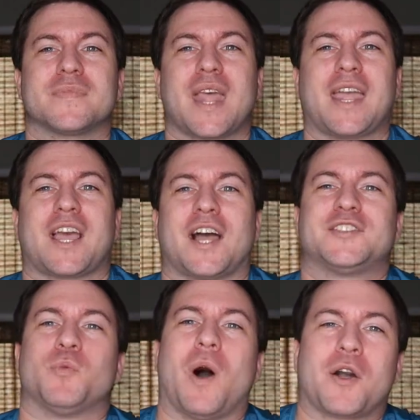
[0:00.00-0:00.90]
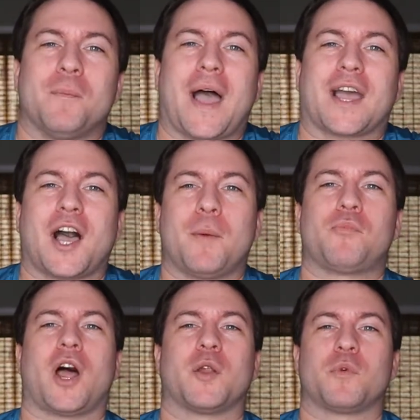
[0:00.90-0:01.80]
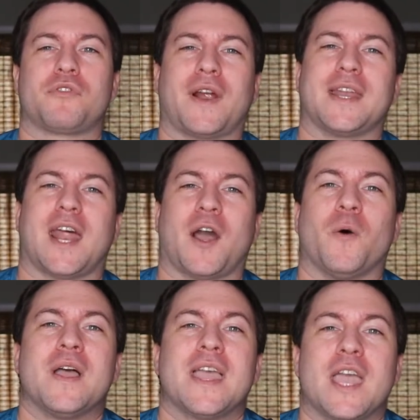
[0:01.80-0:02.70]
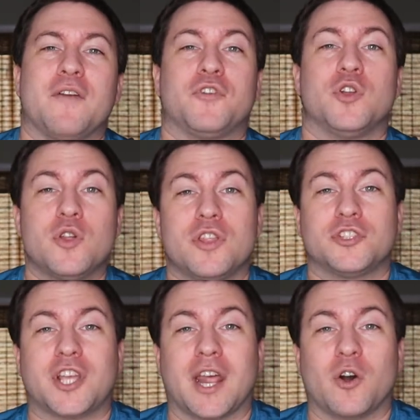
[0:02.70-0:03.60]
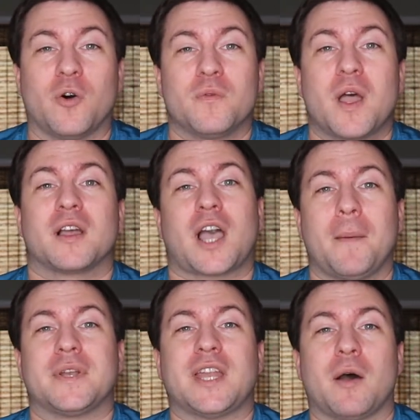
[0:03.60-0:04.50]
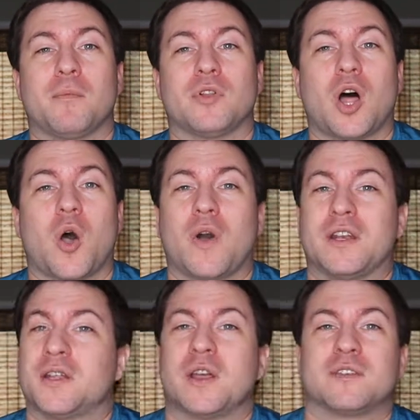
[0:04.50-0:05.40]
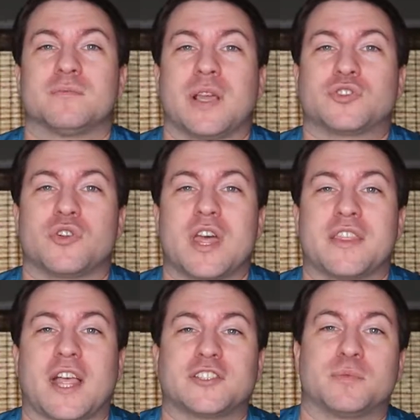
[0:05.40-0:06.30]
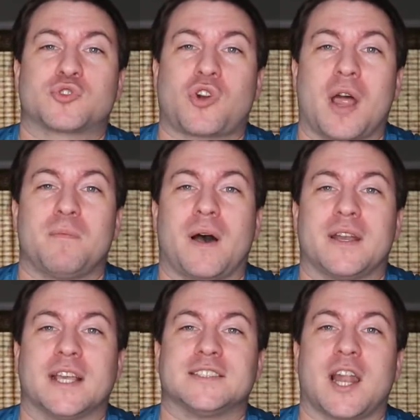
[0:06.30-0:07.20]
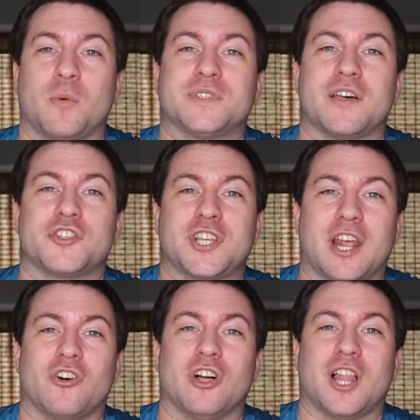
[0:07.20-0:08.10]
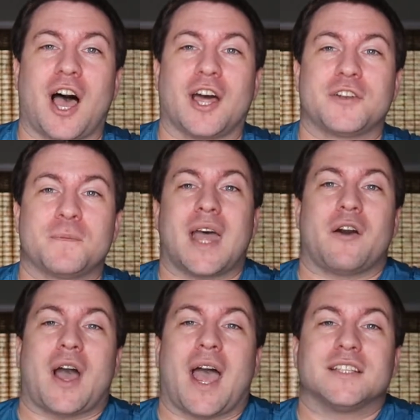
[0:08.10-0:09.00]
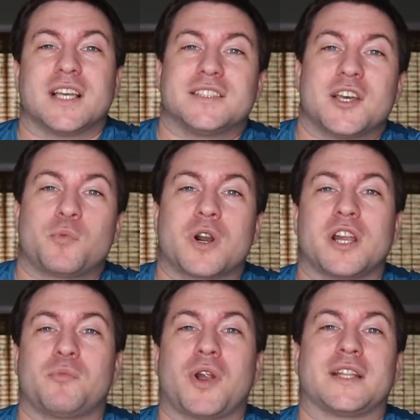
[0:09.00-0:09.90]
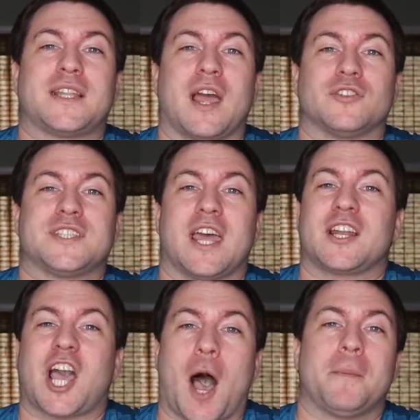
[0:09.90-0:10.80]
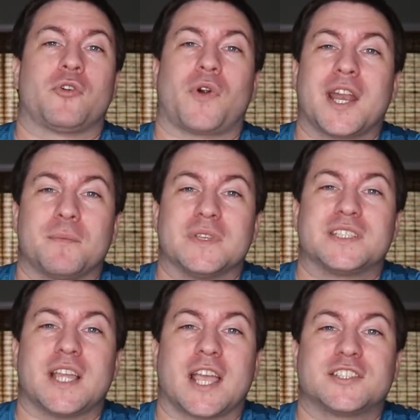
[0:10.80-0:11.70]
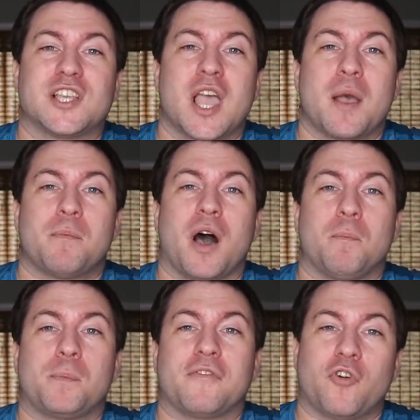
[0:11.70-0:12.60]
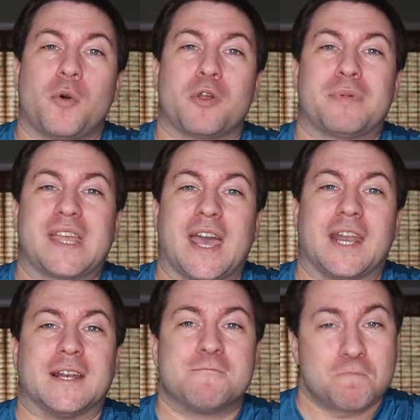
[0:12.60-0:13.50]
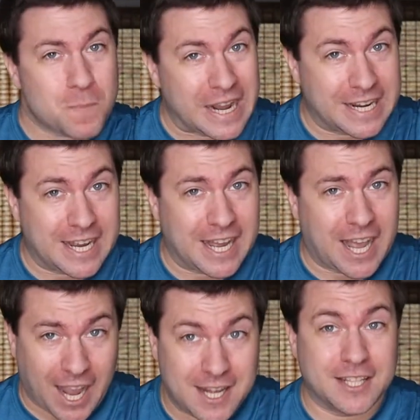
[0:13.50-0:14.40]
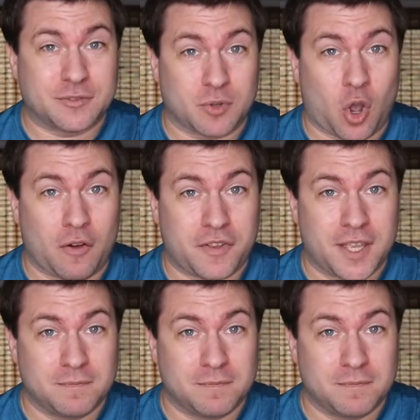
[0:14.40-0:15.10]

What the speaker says: Hey guys, and welcome back. I'm Brian with Right Now. If you're new to the channel, comment down below and make sure to hit that subscribe button as it helps out the channel a lot. Now, as I said, we're going to break down 10 common writing mistakes, but before we begin, I need some coffee.